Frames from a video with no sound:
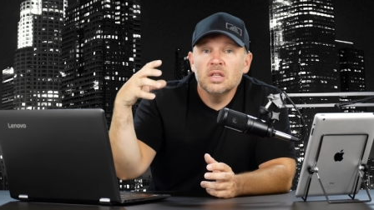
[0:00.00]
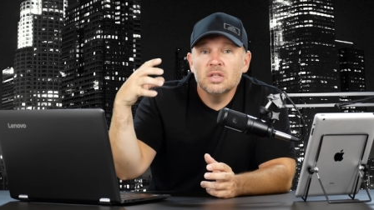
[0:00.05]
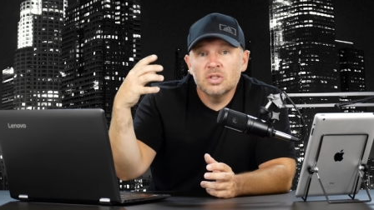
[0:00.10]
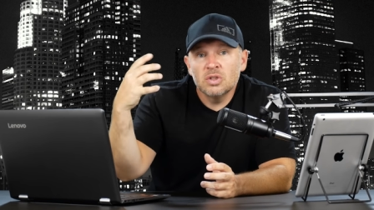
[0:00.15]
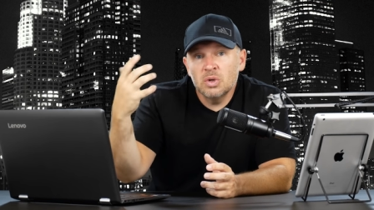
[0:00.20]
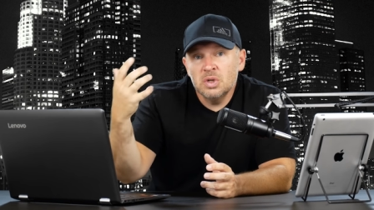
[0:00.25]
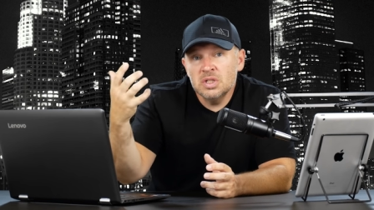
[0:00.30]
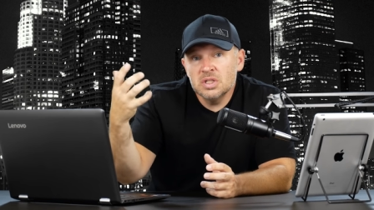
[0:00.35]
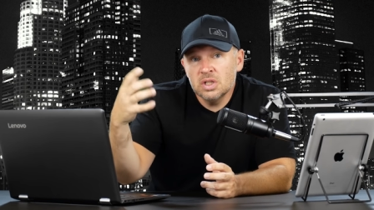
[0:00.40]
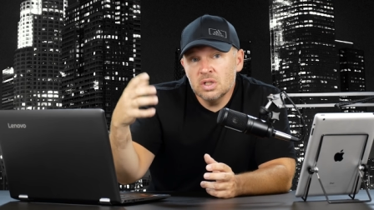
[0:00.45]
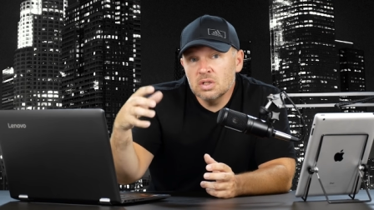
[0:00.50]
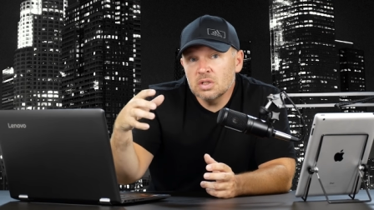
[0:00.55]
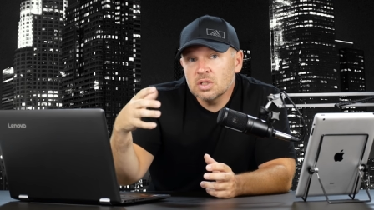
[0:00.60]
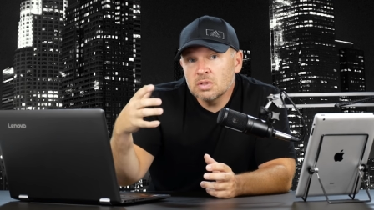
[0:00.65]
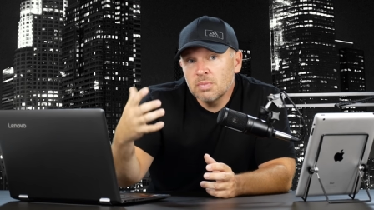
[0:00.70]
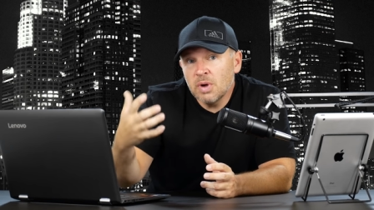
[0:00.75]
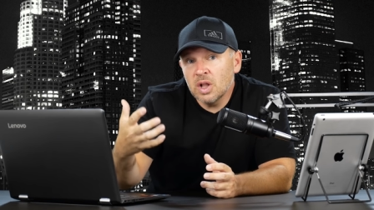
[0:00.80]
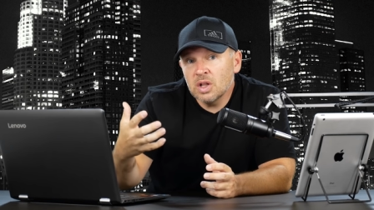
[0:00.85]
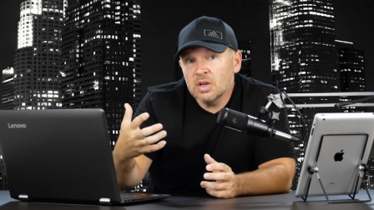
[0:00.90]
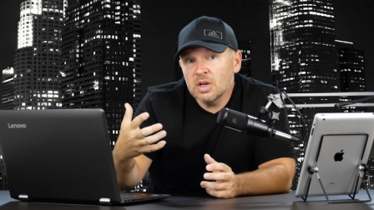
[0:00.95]
Sony's a little
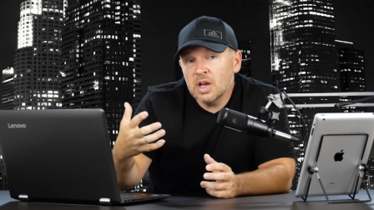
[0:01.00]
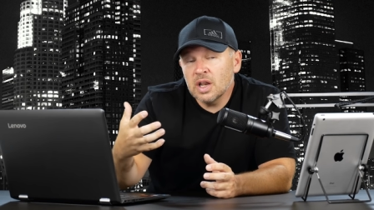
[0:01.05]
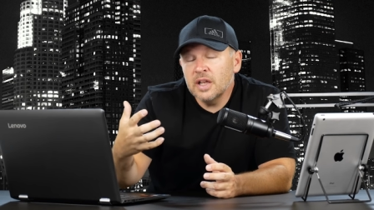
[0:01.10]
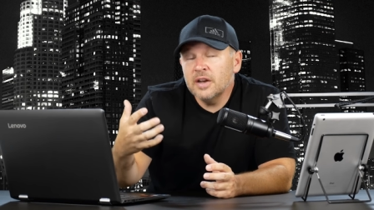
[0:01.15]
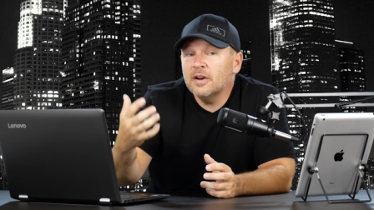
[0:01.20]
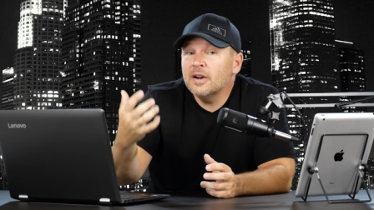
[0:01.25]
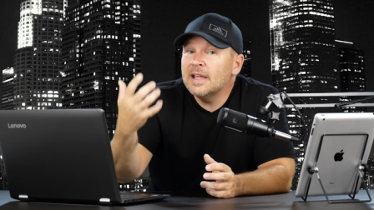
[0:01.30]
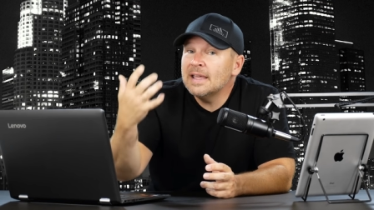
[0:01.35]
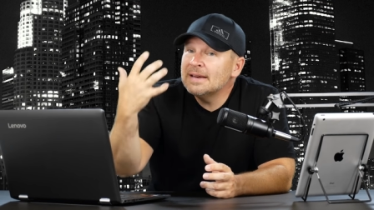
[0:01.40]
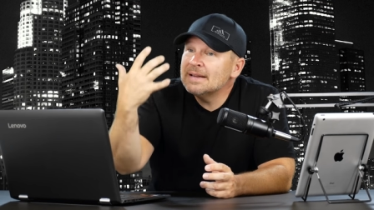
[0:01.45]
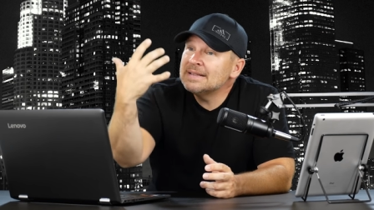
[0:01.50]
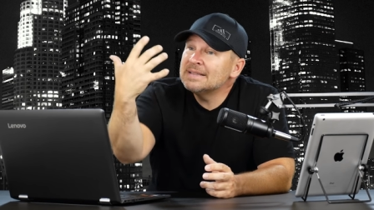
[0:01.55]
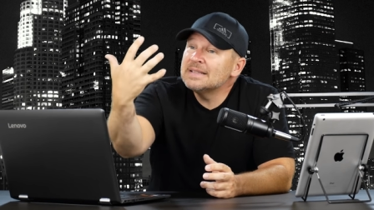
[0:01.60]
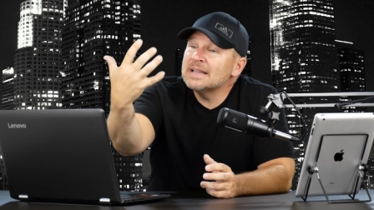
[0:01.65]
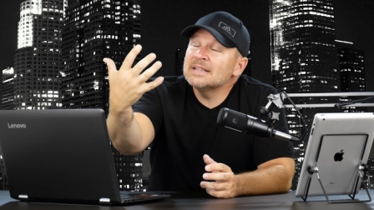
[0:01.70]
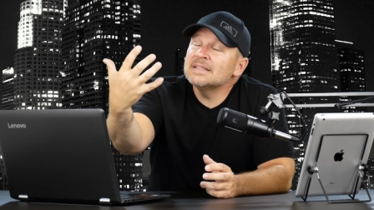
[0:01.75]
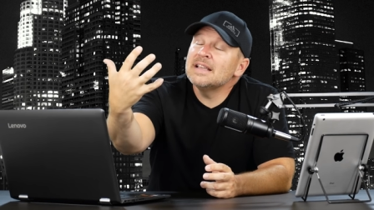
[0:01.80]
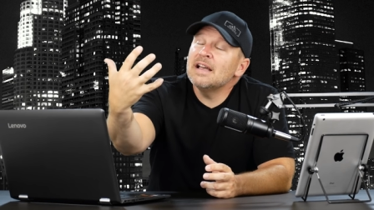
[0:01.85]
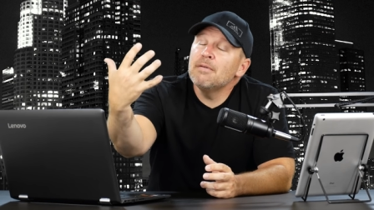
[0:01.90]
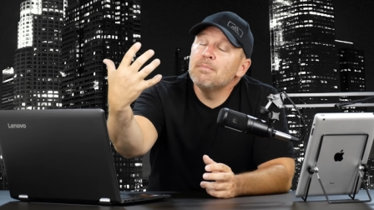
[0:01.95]
smaller and lighter, and it
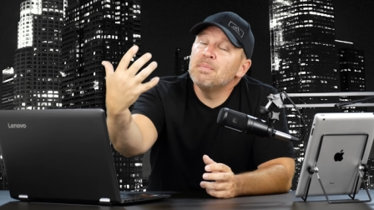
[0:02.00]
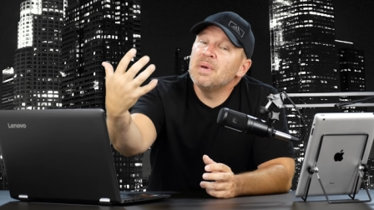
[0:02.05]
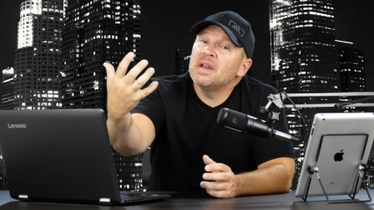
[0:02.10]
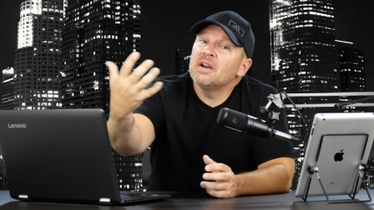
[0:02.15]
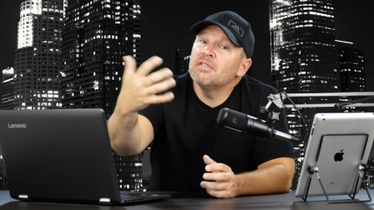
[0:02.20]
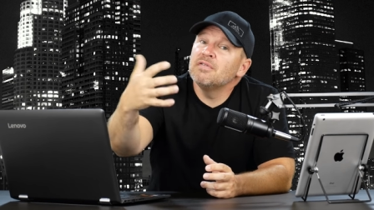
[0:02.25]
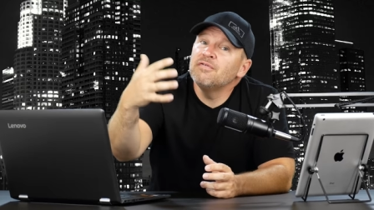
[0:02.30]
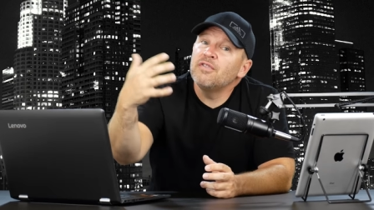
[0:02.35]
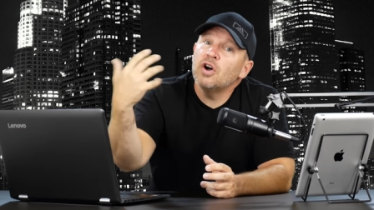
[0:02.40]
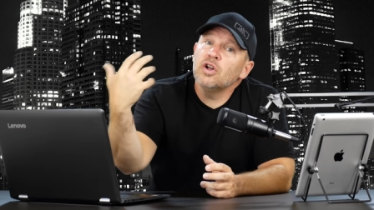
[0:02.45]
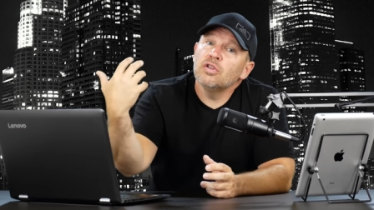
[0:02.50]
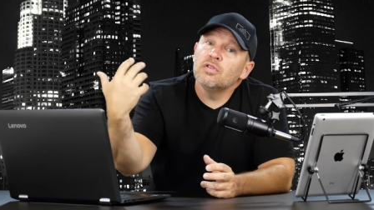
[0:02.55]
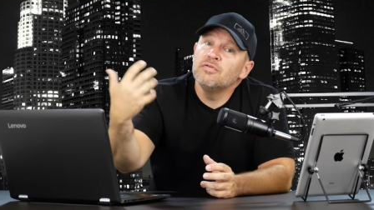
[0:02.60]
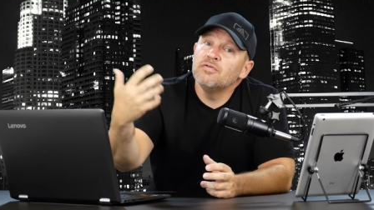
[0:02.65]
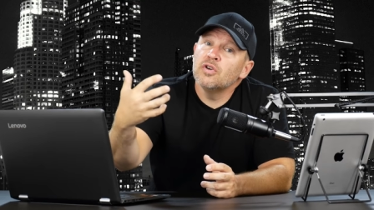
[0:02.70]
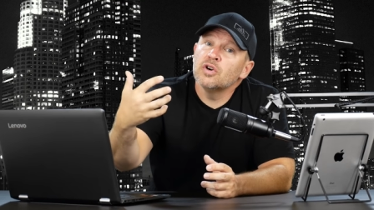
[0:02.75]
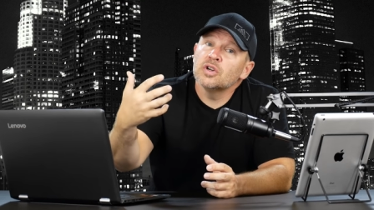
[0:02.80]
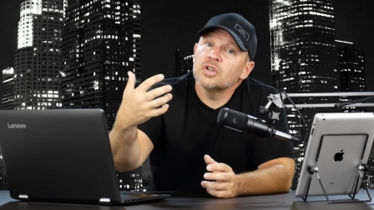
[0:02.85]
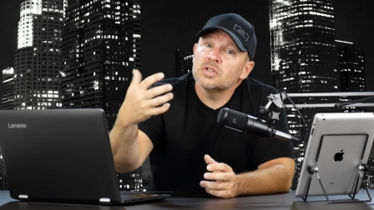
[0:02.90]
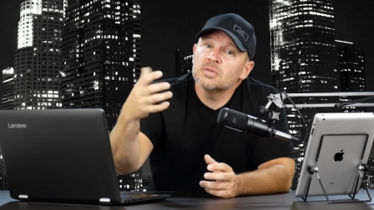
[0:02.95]
does have better follow
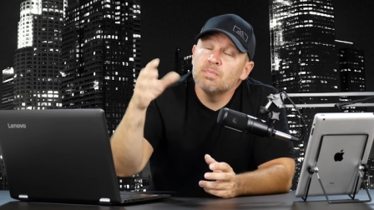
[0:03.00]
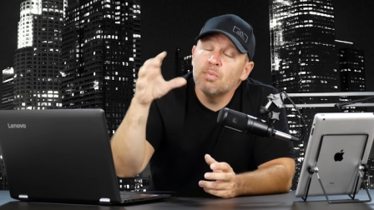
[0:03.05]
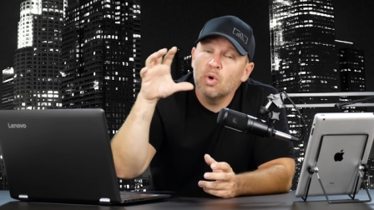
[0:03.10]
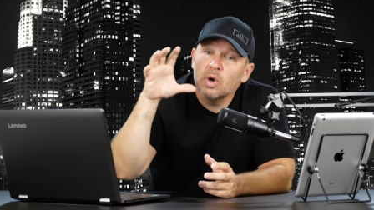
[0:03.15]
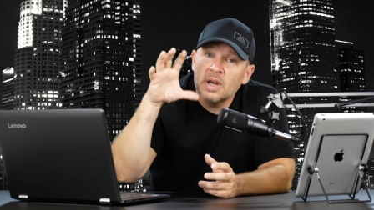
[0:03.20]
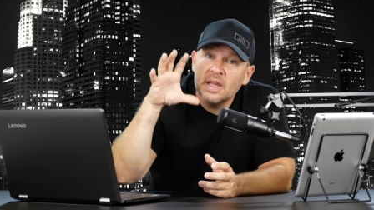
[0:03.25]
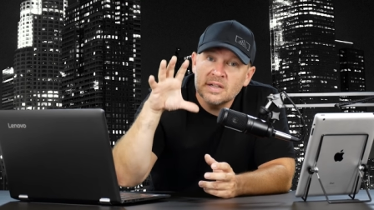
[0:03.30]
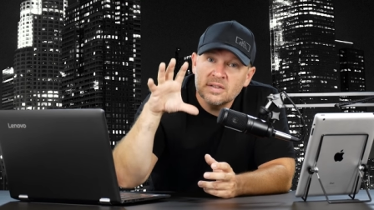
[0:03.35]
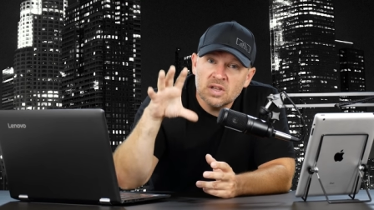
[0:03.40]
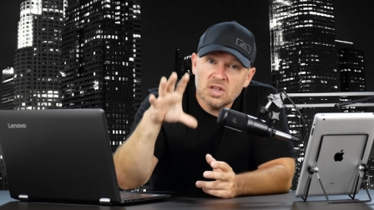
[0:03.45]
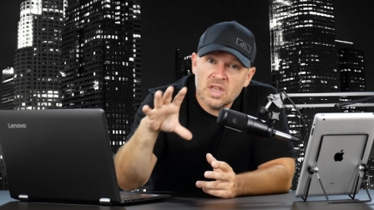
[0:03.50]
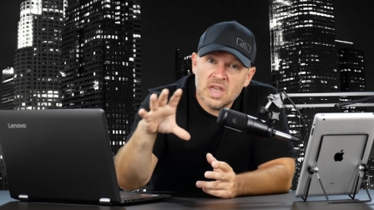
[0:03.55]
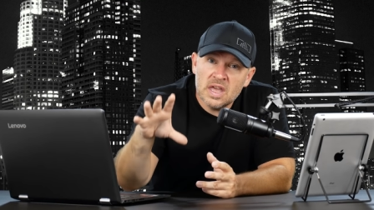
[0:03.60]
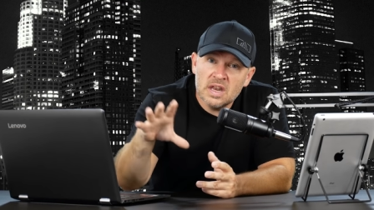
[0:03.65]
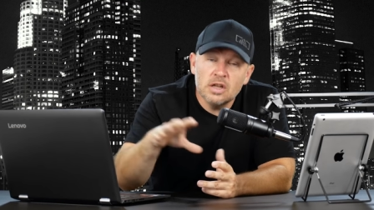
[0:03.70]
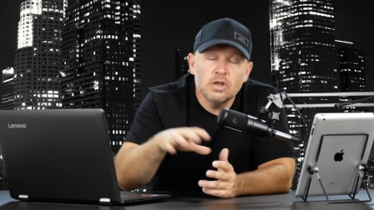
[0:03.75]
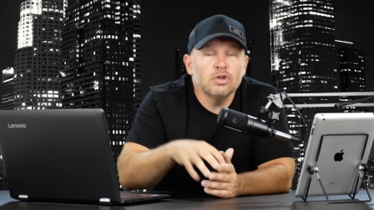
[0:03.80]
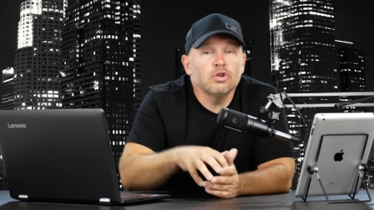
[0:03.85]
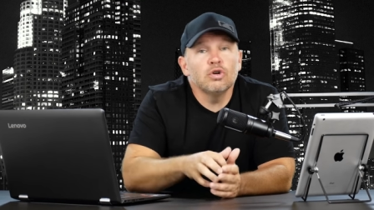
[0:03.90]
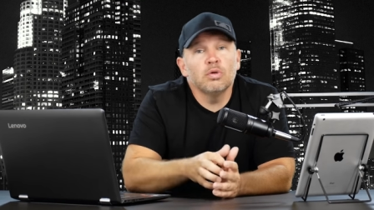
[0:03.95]
focus, more like the
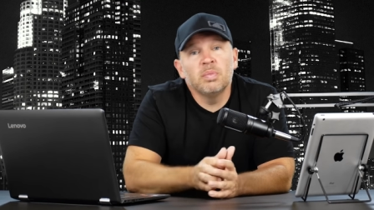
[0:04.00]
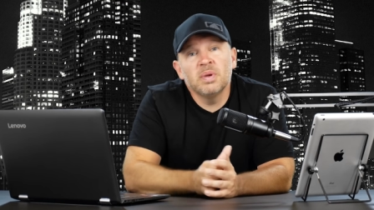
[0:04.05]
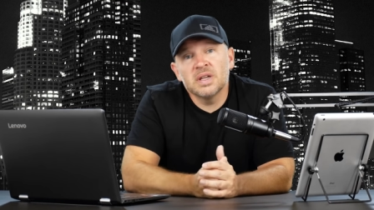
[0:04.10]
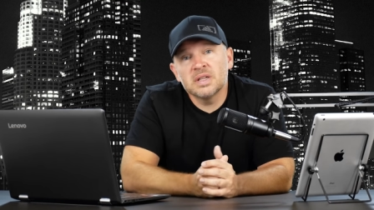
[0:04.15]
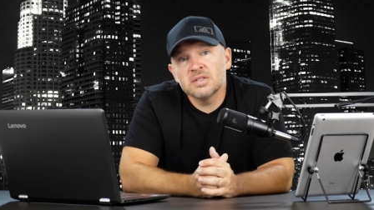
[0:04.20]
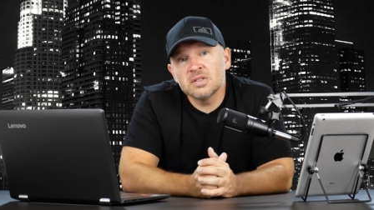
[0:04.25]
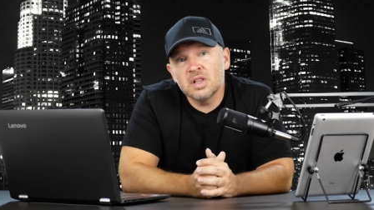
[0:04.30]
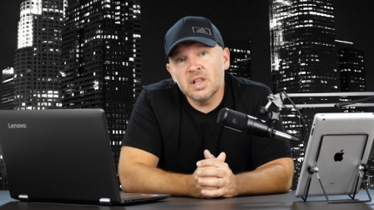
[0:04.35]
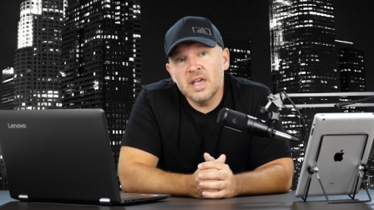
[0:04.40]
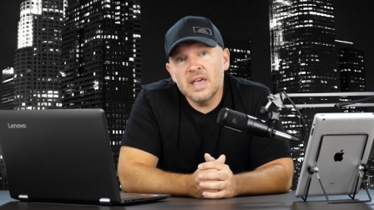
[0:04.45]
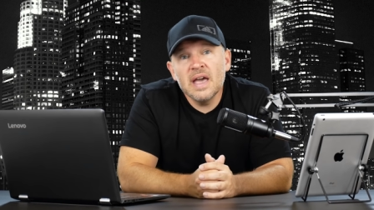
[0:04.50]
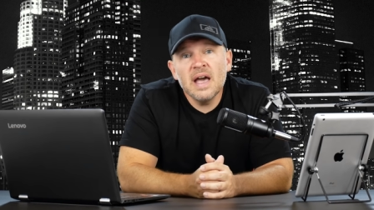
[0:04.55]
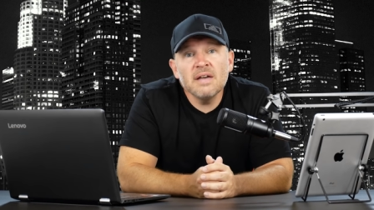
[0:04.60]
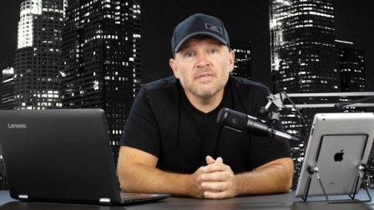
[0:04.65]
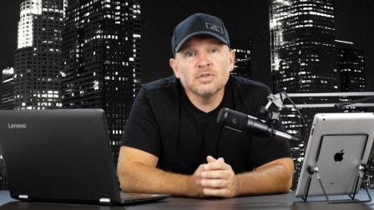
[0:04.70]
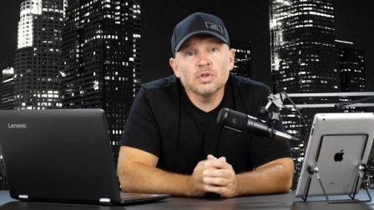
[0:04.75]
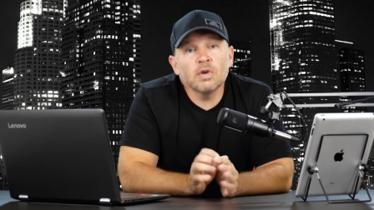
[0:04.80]
Canon Dual Pixel AF.